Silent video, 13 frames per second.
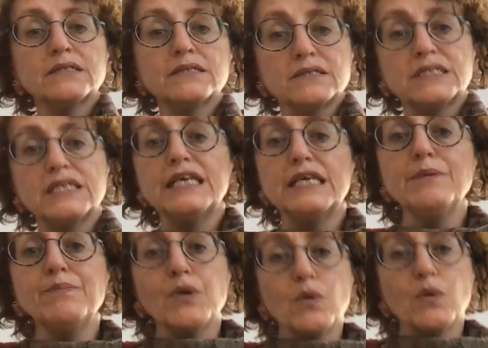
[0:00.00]
in
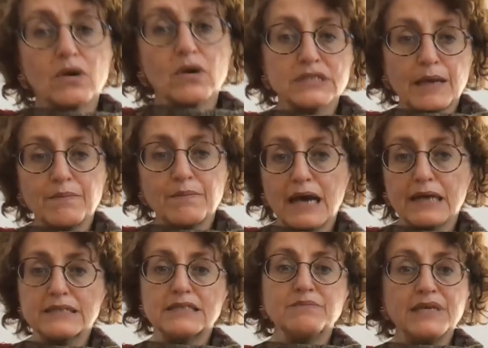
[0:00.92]
deep what
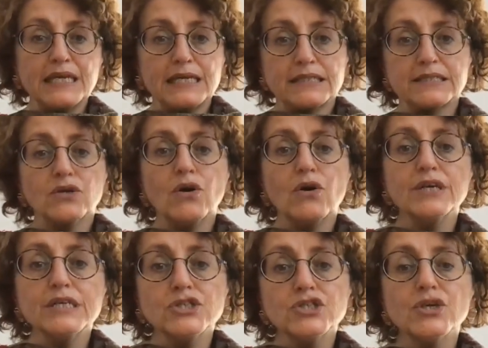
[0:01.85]
embodied means.
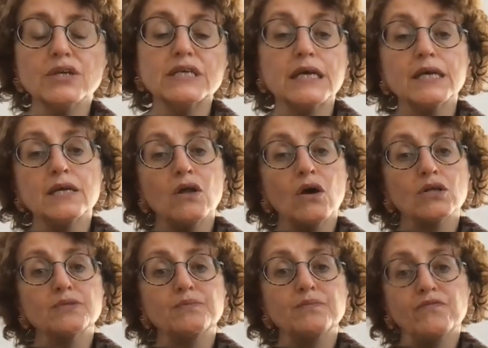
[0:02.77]
Cognition
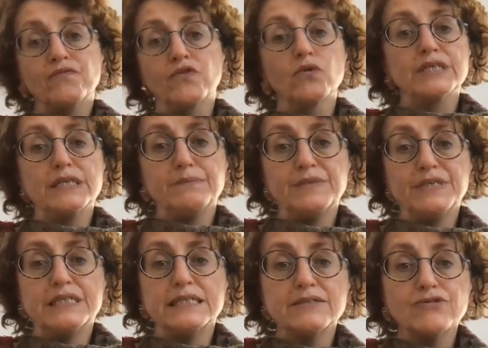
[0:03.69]
cannot fully
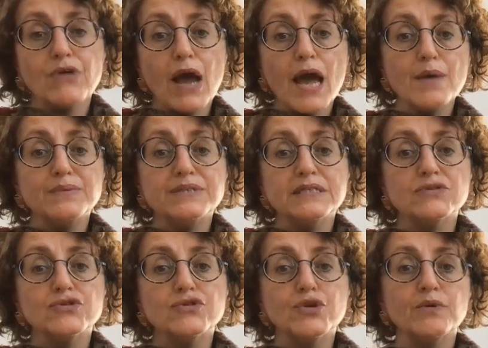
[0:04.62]
be described
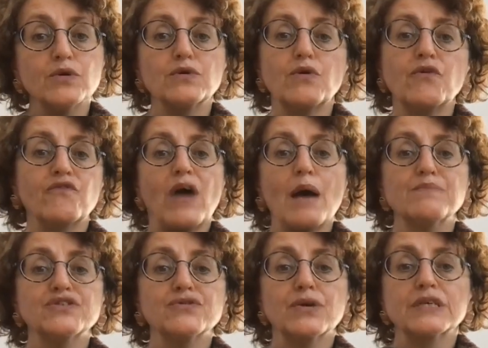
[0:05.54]
in terms of
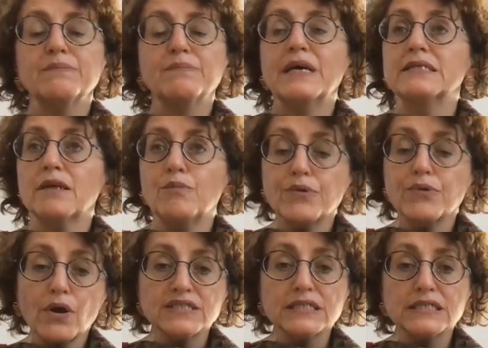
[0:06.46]
abstract mental
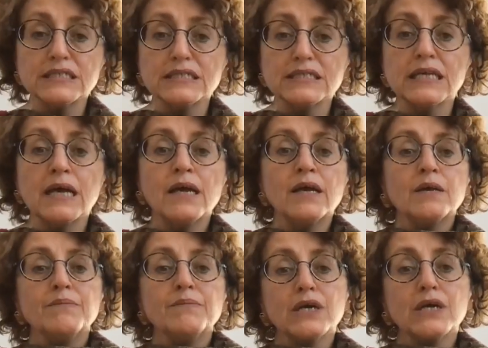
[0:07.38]
processes
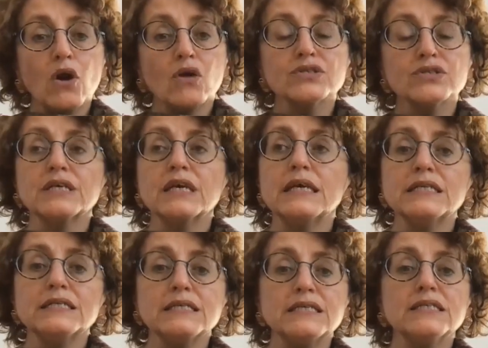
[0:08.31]
because
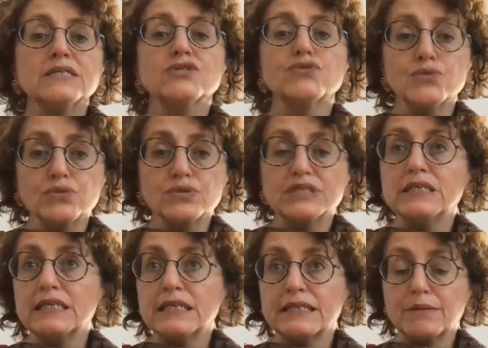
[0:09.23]
it is
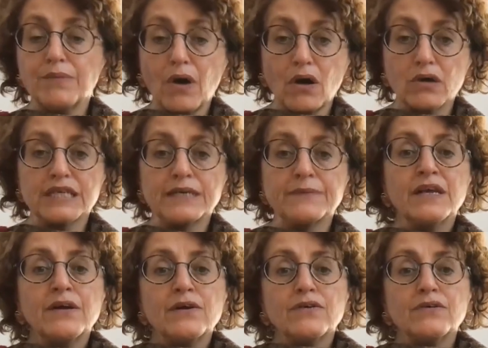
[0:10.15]
rooted in the body.
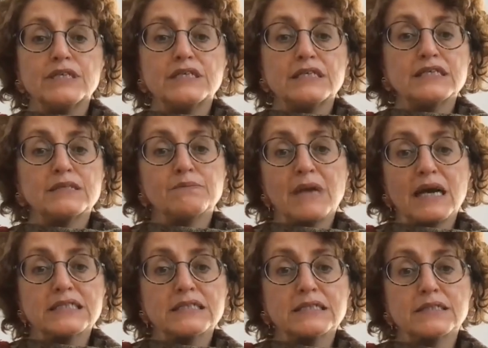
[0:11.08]
It is,
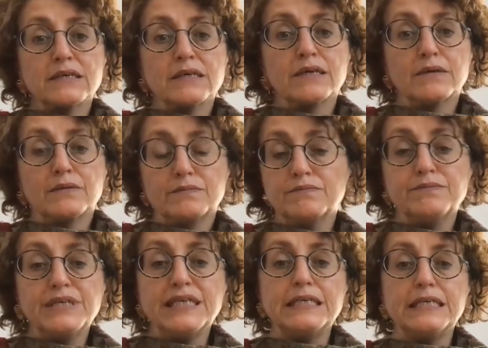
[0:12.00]
must
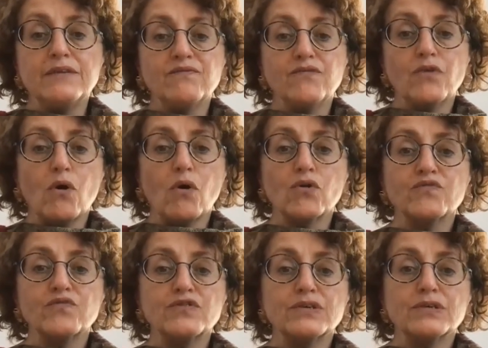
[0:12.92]
be
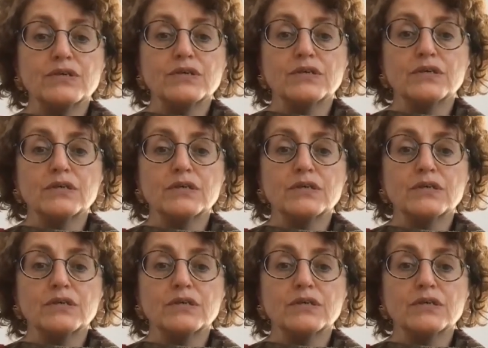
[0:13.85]
involved